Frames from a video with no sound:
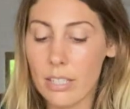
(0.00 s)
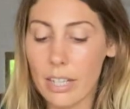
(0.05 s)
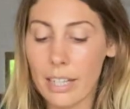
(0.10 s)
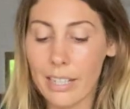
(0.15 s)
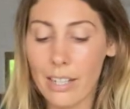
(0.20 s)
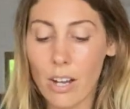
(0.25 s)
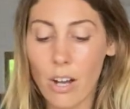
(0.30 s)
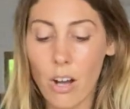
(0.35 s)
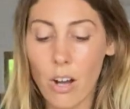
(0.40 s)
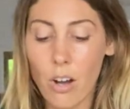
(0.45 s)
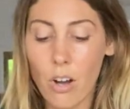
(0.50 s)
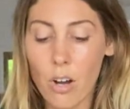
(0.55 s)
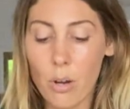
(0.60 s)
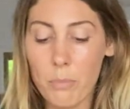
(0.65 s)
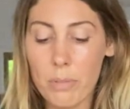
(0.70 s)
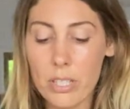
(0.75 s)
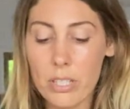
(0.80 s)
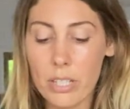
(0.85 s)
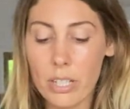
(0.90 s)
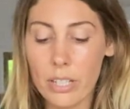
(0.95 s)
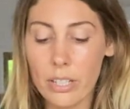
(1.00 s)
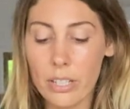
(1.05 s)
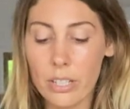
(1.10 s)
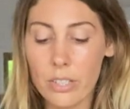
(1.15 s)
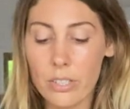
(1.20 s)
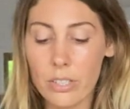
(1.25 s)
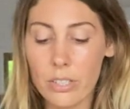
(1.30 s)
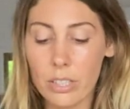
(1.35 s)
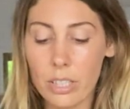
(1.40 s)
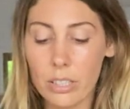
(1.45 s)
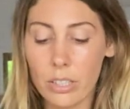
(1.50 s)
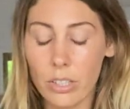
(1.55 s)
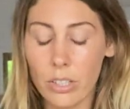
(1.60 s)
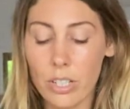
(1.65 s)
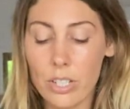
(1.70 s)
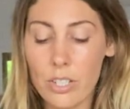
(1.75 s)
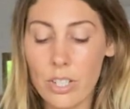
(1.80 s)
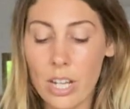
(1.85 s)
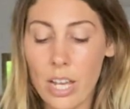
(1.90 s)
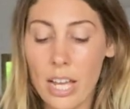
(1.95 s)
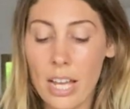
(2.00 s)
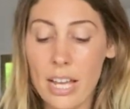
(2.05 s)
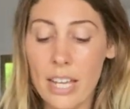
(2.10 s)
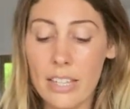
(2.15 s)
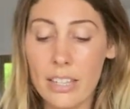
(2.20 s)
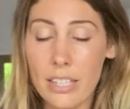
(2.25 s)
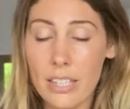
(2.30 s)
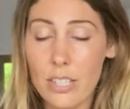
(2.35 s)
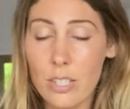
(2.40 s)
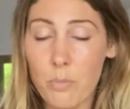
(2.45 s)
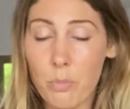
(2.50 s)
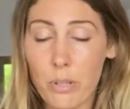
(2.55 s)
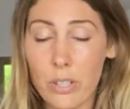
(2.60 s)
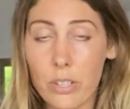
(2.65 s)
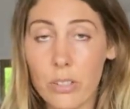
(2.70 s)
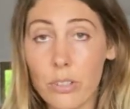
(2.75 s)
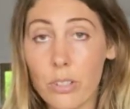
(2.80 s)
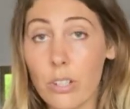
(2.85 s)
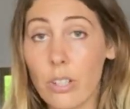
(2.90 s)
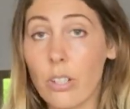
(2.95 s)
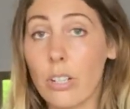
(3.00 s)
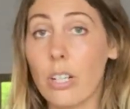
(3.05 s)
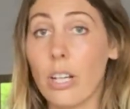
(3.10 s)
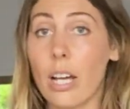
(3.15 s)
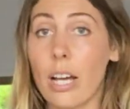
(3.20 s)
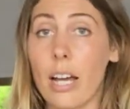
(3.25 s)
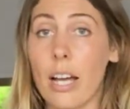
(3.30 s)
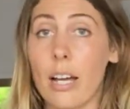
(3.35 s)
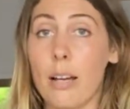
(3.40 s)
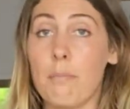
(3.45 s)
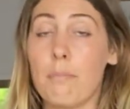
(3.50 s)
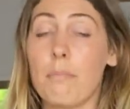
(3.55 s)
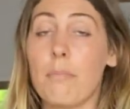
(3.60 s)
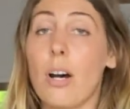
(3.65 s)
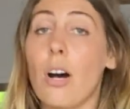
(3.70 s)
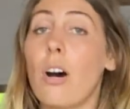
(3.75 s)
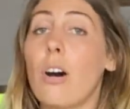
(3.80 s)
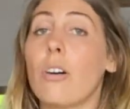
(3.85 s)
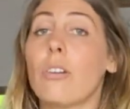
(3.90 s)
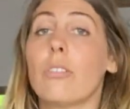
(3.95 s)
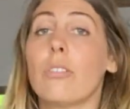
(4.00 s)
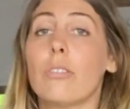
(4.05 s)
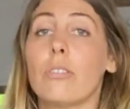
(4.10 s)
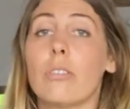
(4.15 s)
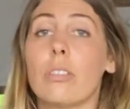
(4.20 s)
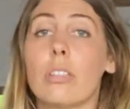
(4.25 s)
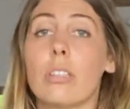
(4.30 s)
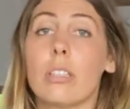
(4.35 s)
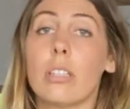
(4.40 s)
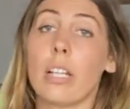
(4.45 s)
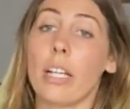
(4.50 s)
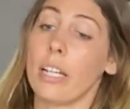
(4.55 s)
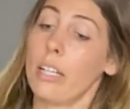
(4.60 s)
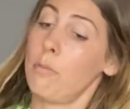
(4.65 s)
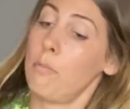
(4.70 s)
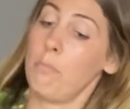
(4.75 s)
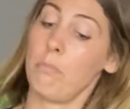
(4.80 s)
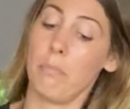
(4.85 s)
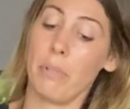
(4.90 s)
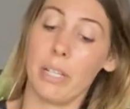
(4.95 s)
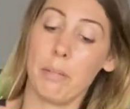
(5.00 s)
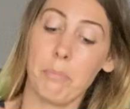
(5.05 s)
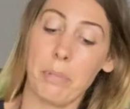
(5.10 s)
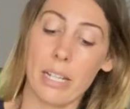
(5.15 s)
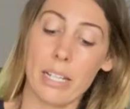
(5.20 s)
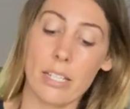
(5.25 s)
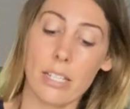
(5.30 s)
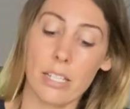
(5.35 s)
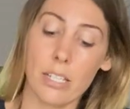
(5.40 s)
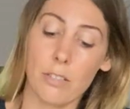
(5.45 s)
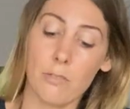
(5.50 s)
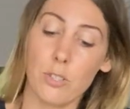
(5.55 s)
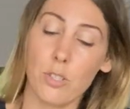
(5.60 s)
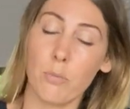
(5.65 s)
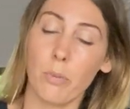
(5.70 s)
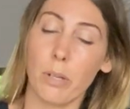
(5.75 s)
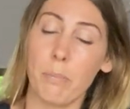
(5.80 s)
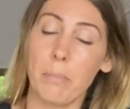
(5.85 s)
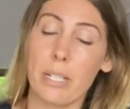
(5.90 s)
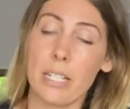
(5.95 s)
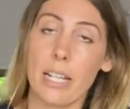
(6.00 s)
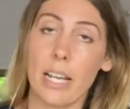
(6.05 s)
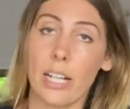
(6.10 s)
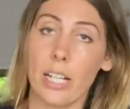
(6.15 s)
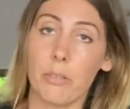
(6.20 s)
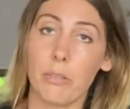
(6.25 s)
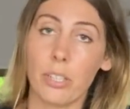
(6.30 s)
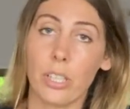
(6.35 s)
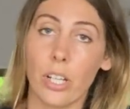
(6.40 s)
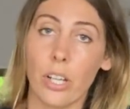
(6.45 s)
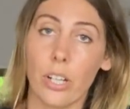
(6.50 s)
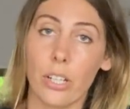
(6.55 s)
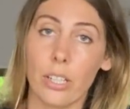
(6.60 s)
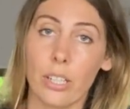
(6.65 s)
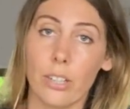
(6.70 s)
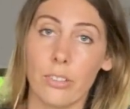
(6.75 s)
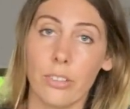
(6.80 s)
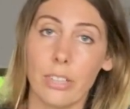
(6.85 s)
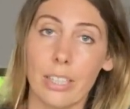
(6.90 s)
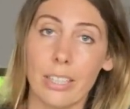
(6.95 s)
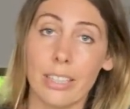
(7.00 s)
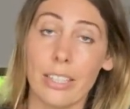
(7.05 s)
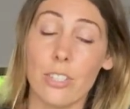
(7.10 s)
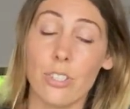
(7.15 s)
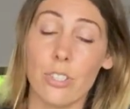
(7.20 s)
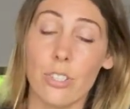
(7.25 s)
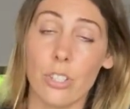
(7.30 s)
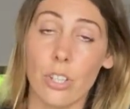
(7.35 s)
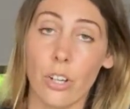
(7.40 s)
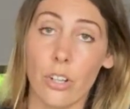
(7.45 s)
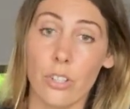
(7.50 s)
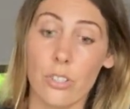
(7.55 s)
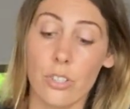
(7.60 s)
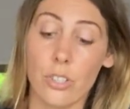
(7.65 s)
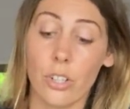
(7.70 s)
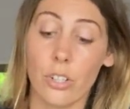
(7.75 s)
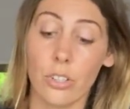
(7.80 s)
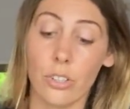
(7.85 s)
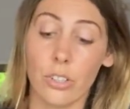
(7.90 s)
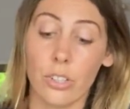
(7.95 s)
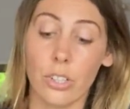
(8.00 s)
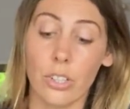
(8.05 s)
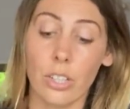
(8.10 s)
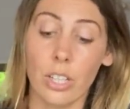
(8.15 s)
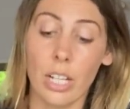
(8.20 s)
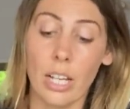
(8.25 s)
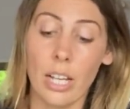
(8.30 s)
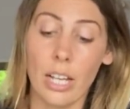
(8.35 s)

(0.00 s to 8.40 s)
like hummus, I use it a lot. This sprinkled on whole, like big pieces of sweet potato with coconut oil is so good.